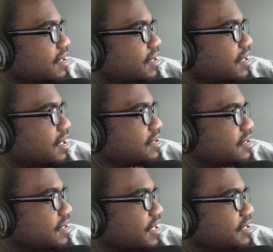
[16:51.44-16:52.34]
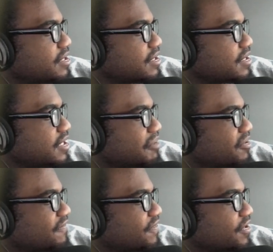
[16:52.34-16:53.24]
constellations that
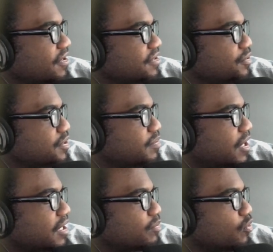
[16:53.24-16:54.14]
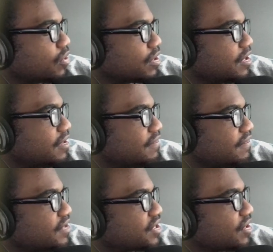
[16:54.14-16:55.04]
prefer to spawn more of
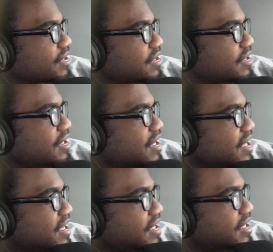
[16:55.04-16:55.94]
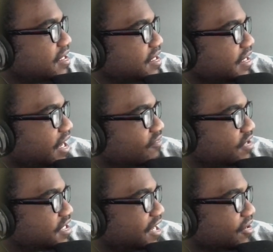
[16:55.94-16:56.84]
certain
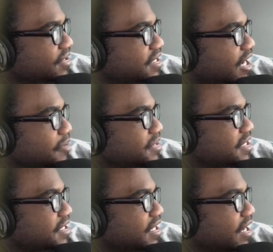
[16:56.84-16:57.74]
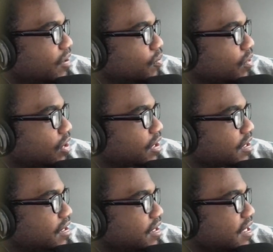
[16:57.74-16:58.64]
devastator types did not
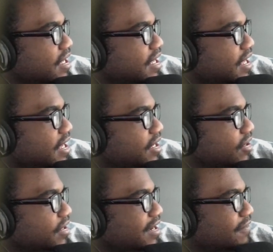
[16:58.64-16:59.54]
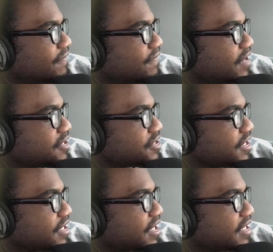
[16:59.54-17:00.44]
work and are now
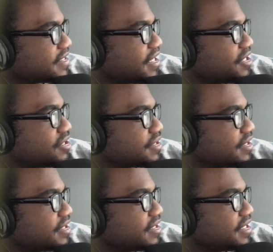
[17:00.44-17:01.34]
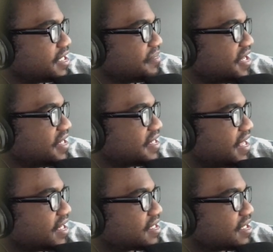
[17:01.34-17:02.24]
functioning as they should. This means
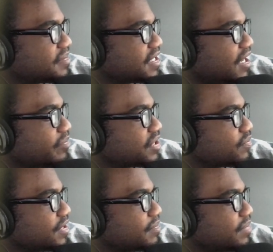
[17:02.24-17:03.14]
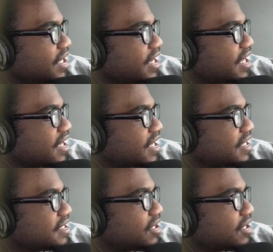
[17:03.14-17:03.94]
that sometimes when playing against the